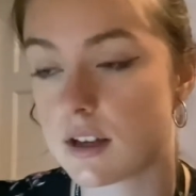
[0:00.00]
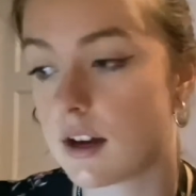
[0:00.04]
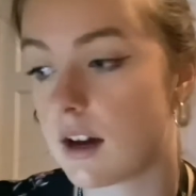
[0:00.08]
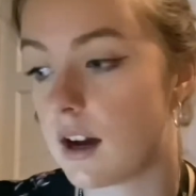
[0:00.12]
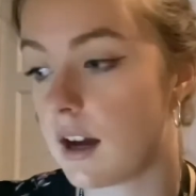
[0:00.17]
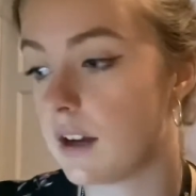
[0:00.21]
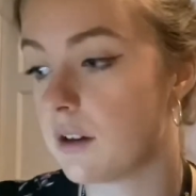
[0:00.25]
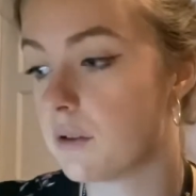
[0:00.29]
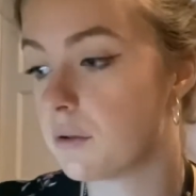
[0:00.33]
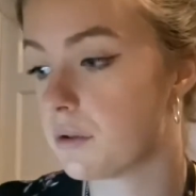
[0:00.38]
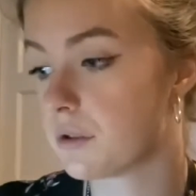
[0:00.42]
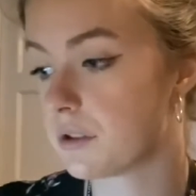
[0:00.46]
I
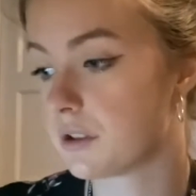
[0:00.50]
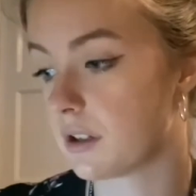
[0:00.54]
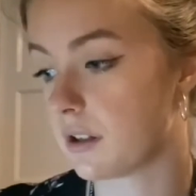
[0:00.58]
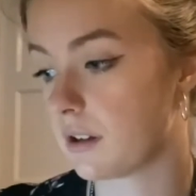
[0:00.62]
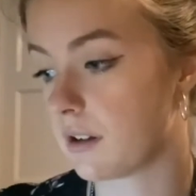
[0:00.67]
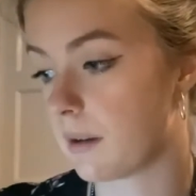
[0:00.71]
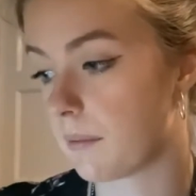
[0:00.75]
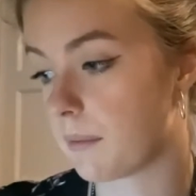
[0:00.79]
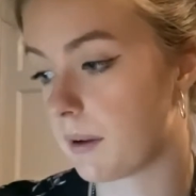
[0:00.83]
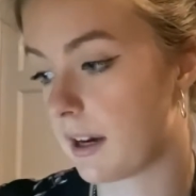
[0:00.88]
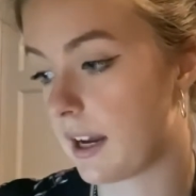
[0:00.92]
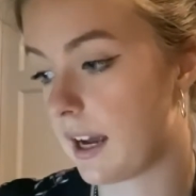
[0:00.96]
also
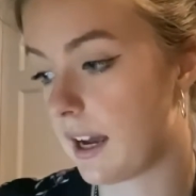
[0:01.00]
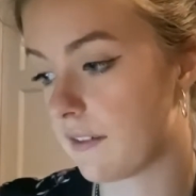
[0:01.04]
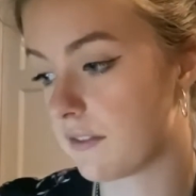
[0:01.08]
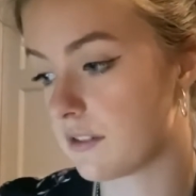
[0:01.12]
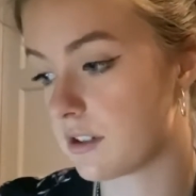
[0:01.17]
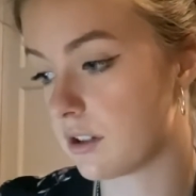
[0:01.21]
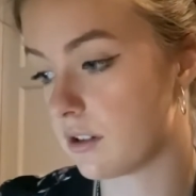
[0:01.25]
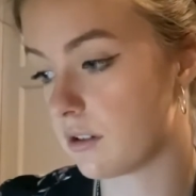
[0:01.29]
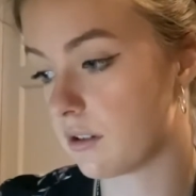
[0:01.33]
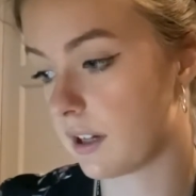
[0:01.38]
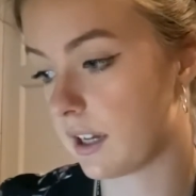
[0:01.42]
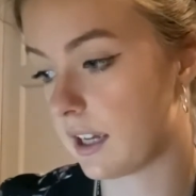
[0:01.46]
am gonna have to
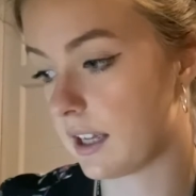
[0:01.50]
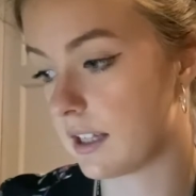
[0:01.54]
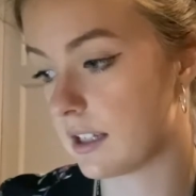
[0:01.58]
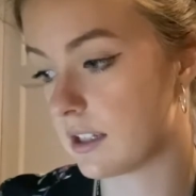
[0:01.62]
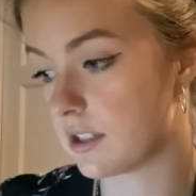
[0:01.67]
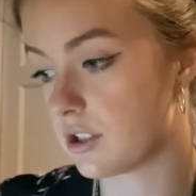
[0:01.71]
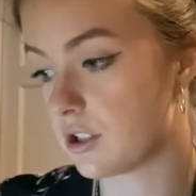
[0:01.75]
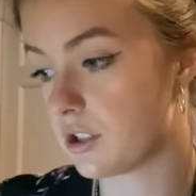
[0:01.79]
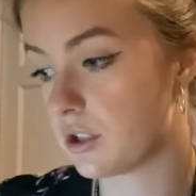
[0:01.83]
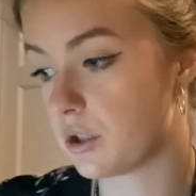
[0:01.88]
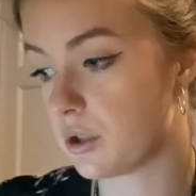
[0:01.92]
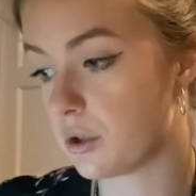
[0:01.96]
log
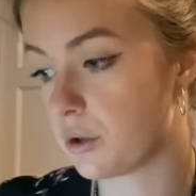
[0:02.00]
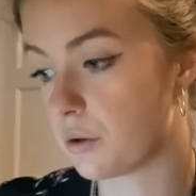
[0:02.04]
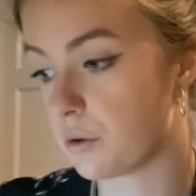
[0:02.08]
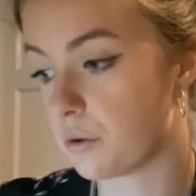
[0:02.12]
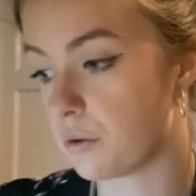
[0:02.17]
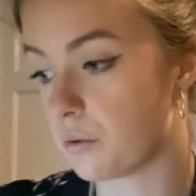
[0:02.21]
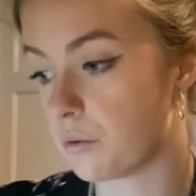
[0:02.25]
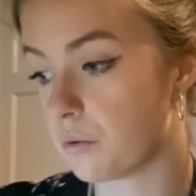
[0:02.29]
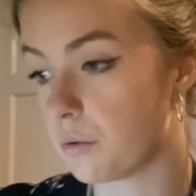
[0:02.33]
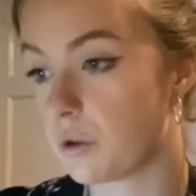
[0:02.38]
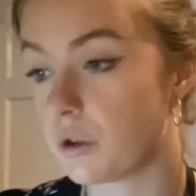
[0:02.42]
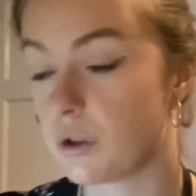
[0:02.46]

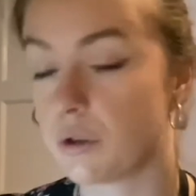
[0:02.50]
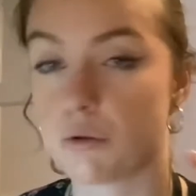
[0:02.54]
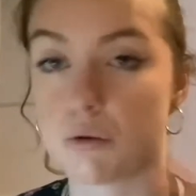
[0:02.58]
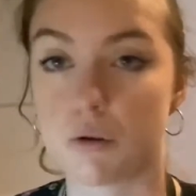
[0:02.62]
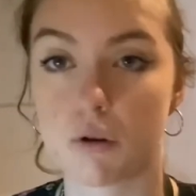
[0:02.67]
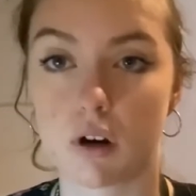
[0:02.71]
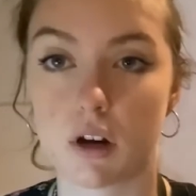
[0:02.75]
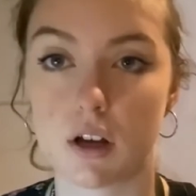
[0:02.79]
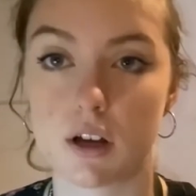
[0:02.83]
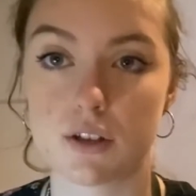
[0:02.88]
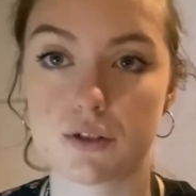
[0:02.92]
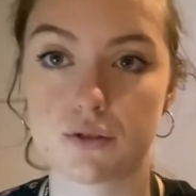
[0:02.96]
into Google
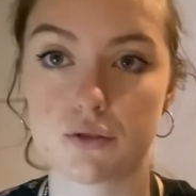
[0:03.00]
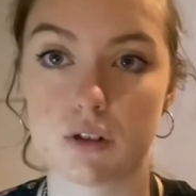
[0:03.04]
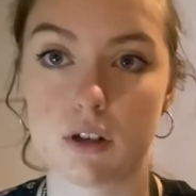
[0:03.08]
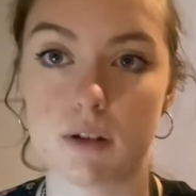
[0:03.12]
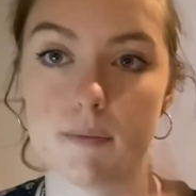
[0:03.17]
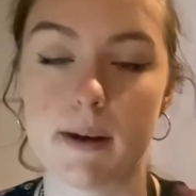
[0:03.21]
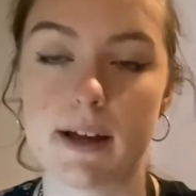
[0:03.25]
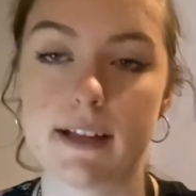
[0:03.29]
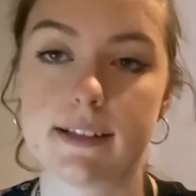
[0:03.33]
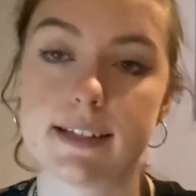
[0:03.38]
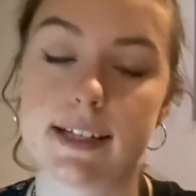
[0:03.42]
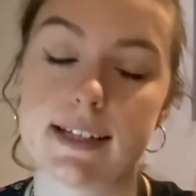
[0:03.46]
Classroom
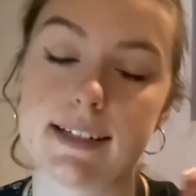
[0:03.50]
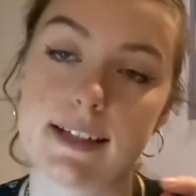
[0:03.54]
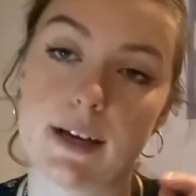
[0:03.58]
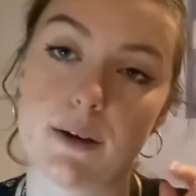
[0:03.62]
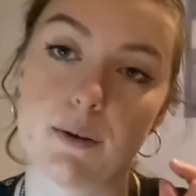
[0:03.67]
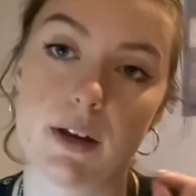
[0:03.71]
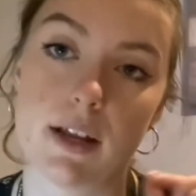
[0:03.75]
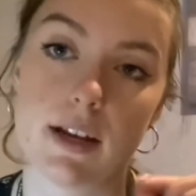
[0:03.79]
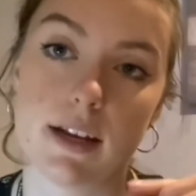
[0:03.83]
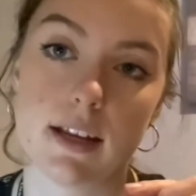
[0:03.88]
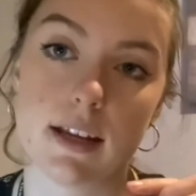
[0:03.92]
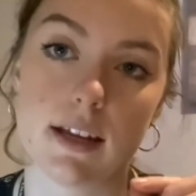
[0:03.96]
and take down
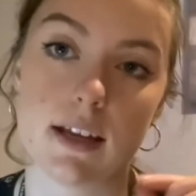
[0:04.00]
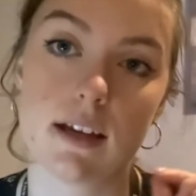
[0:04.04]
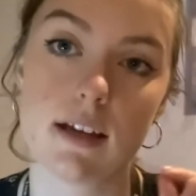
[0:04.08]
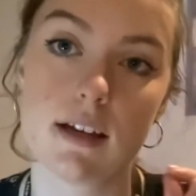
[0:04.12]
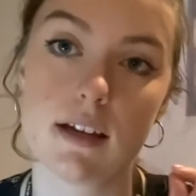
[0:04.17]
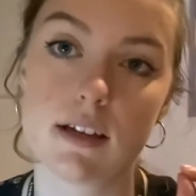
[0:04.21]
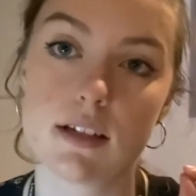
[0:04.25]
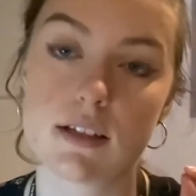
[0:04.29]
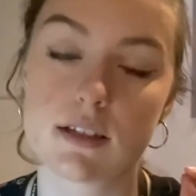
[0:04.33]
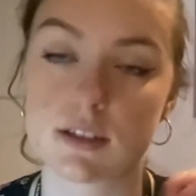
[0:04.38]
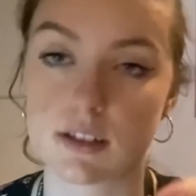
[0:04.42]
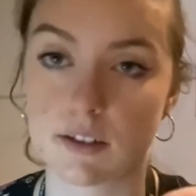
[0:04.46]
any
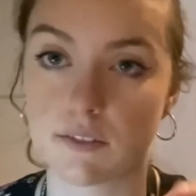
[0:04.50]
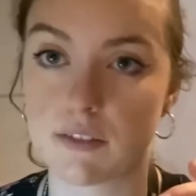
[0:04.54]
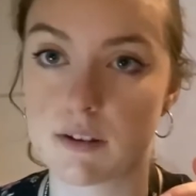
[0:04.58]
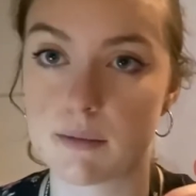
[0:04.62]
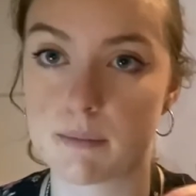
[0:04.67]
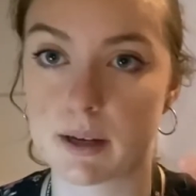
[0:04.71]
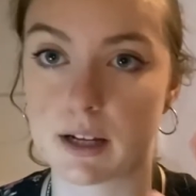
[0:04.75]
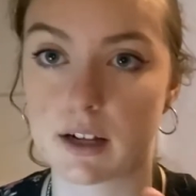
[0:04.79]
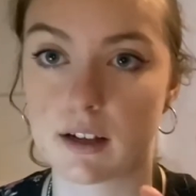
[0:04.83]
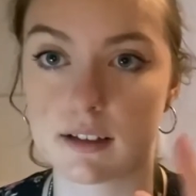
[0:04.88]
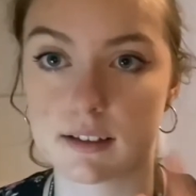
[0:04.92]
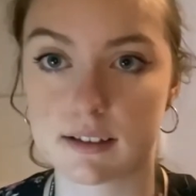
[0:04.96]
stuff that
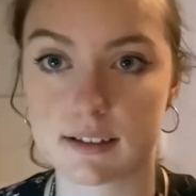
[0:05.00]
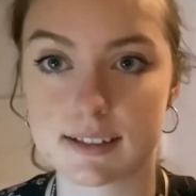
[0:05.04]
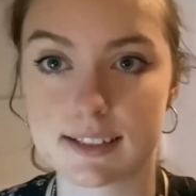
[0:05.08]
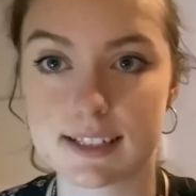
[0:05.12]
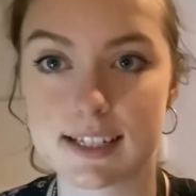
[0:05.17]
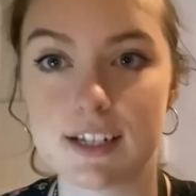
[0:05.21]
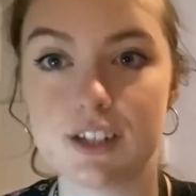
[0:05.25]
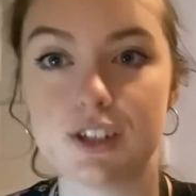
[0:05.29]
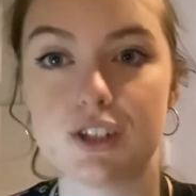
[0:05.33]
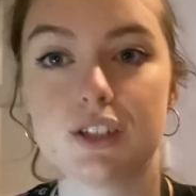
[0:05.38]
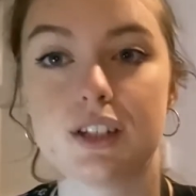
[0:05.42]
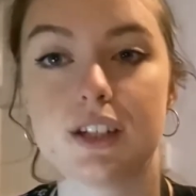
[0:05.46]
my
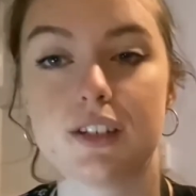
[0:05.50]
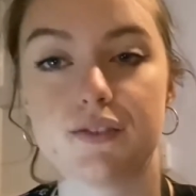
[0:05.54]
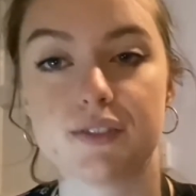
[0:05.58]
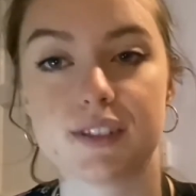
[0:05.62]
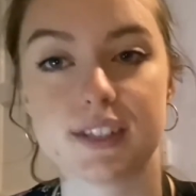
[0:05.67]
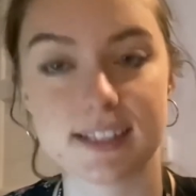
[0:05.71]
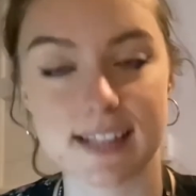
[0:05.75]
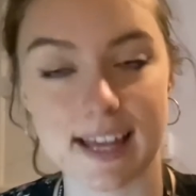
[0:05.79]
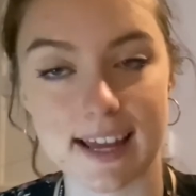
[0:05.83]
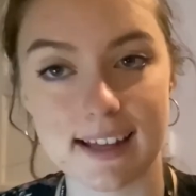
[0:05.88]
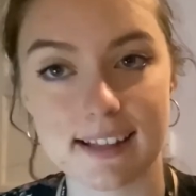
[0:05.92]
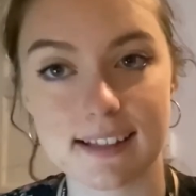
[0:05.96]
teachers have
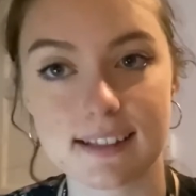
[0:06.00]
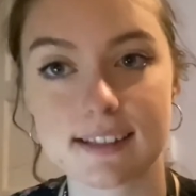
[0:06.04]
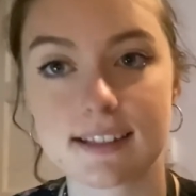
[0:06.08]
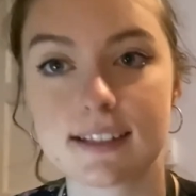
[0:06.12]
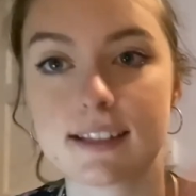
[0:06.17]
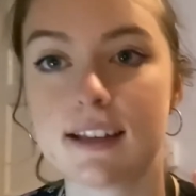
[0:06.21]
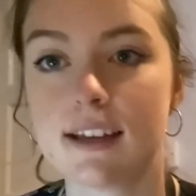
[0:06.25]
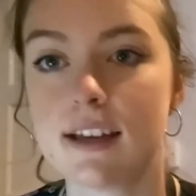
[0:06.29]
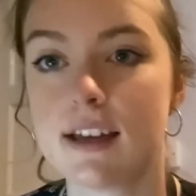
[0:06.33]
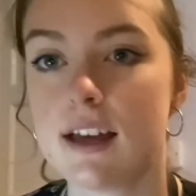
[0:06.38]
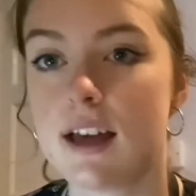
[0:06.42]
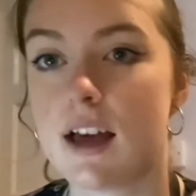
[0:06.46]
set
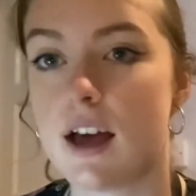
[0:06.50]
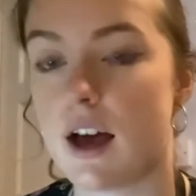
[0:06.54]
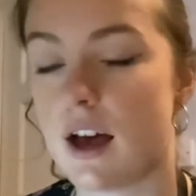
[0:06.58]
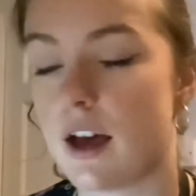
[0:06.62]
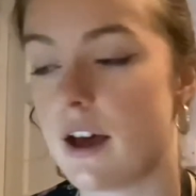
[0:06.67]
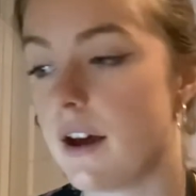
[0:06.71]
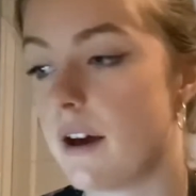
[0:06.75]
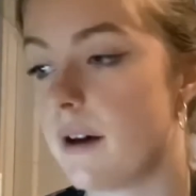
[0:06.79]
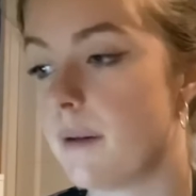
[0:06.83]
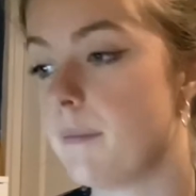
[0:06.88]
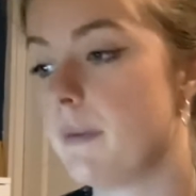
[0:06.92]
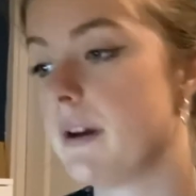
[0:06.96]

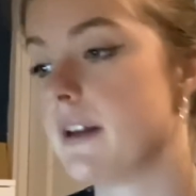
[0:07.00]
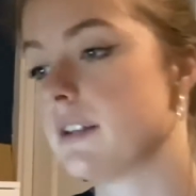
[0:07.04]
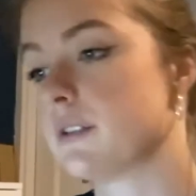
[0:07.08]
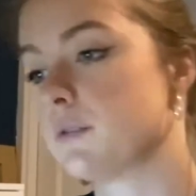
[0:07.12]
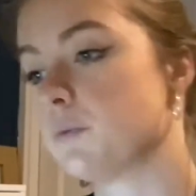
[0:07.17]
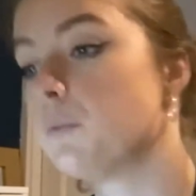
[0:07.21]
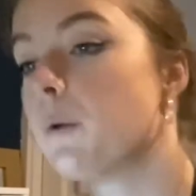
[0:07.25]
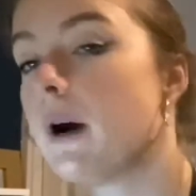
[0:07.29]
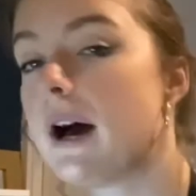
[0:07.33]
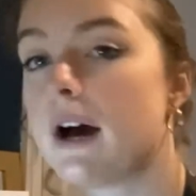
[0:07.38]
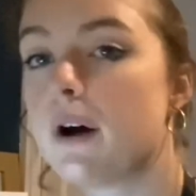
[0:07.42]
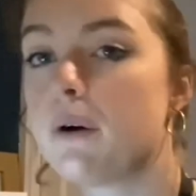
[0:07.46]
as
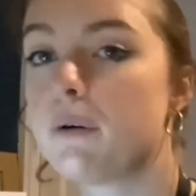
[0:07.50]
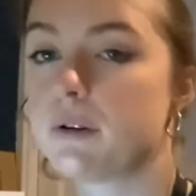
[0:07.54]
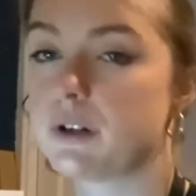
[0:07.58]
well.